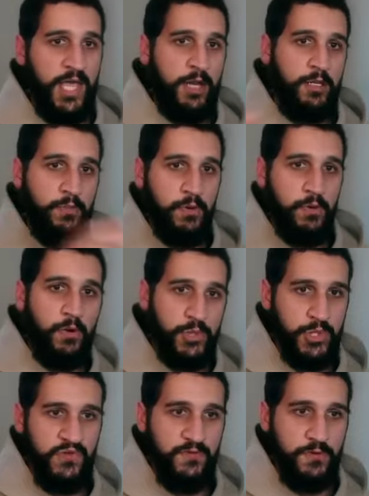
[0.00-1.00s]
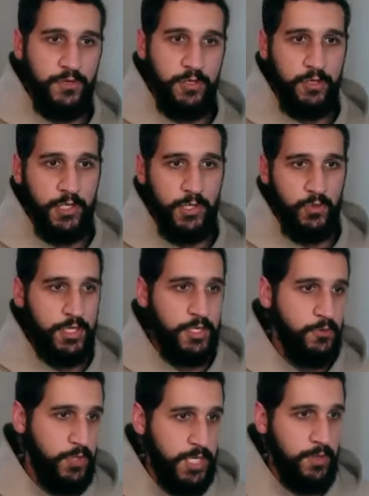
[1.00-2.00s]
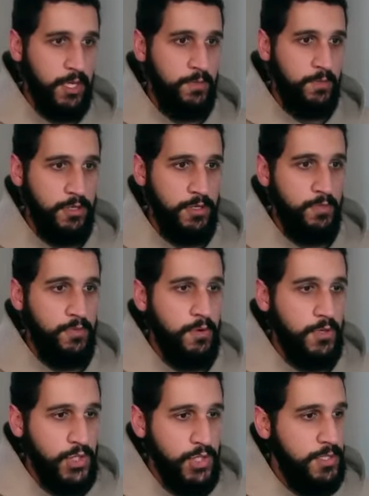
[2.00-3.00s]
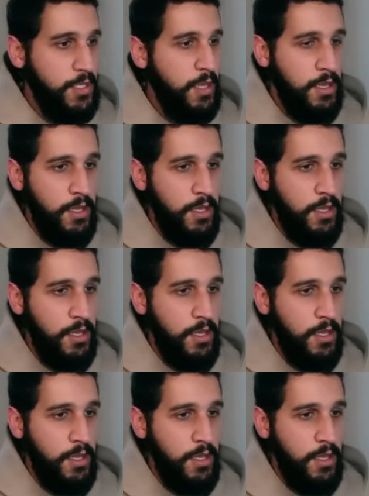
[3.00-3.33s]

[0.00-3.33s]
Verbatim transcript: out of the promotions folder because we, we keep getting put in the promotions.